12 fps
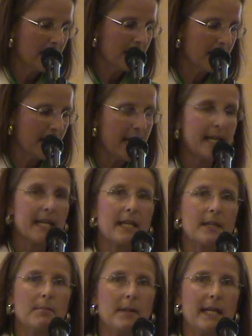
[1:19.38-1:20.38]
said
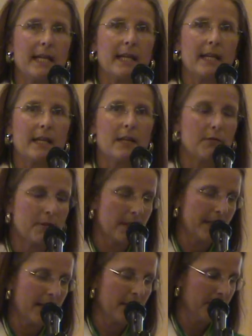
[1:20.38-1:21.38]
in a meeting in
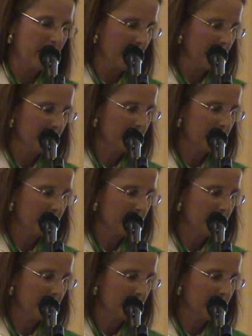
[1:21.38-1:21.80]
Philadelphia,